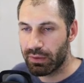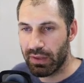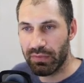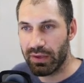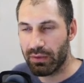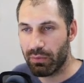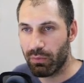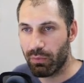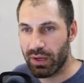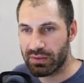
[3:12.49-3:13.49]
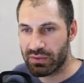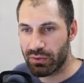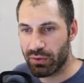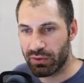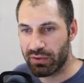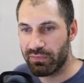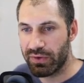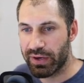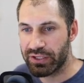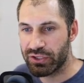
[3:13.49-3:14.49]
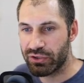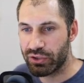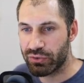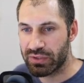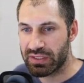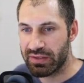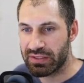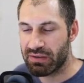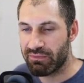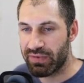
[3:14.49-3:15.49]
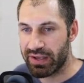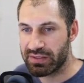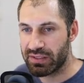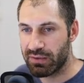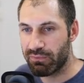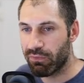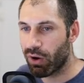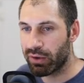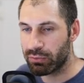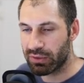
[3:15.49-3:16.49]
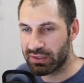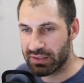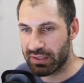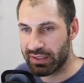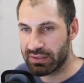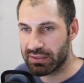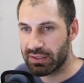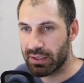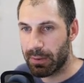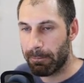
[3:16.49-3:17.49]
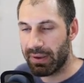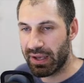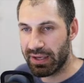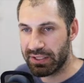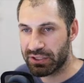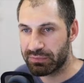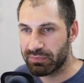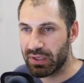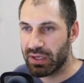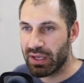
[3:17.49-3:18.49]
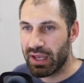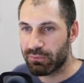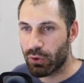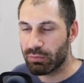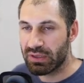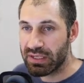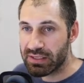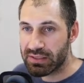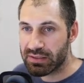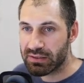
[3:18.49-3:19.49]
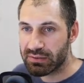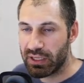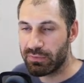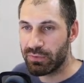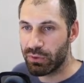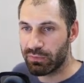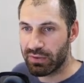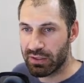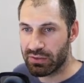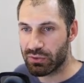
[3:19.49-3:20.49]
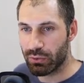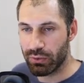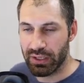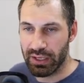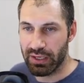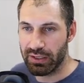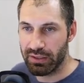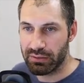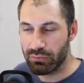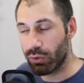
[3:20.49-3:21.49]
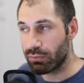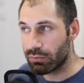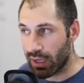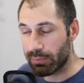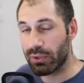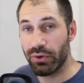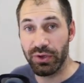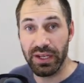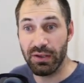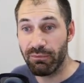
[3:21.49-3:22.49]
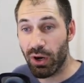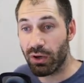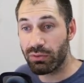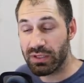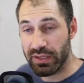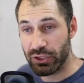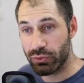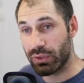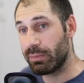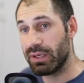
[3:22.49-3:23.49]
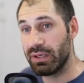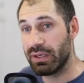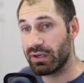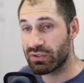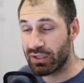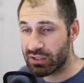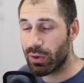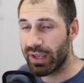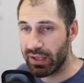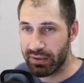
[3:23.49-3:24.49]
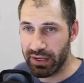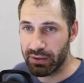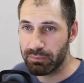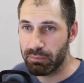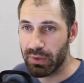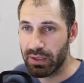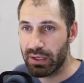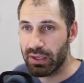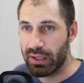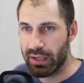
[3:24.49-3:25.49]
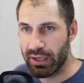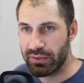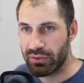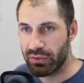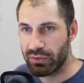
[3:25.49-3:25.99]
And then once you're on configuration, you should see this fancy file delete page. From list, if you've installed any, well, uploaded any files, they should appear here. So let's go ahead now and,